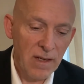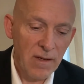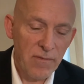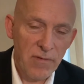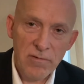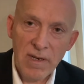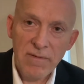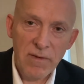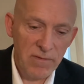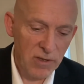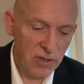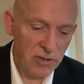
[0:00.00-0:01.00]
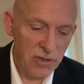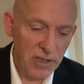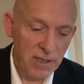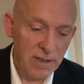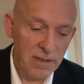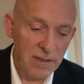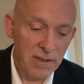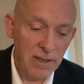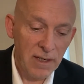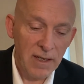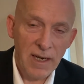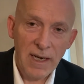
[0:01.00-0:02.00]
forever virgin,
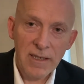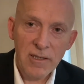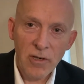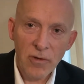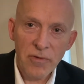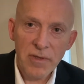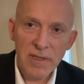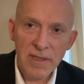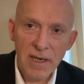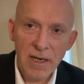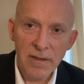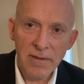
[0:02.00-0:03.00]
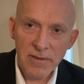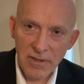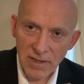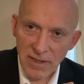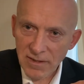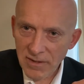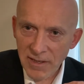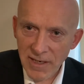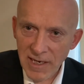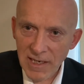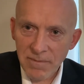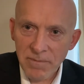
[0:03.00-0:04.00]
and God the Son. So that's the
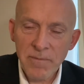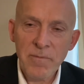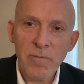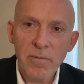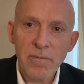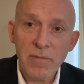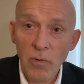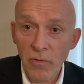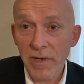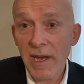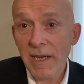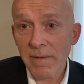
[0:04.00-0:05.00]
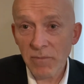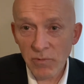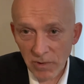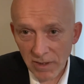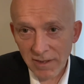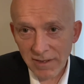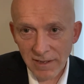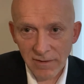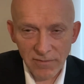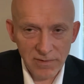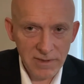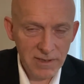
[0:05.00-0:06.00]
name or names we're going to
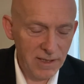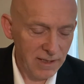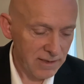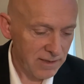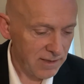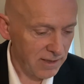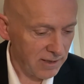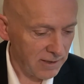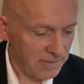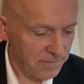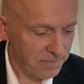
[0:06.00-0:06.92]
give today's star